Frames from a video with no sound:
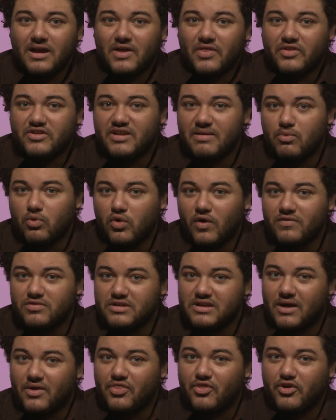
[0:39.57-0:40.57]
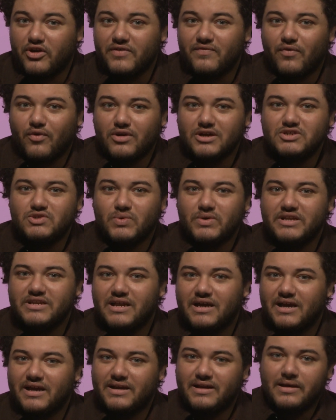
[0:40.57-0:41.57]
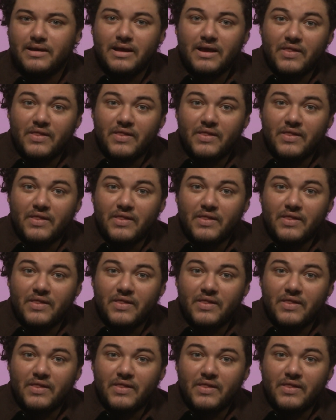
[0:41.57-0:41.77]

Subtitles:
The Timberwolves are now 34-29.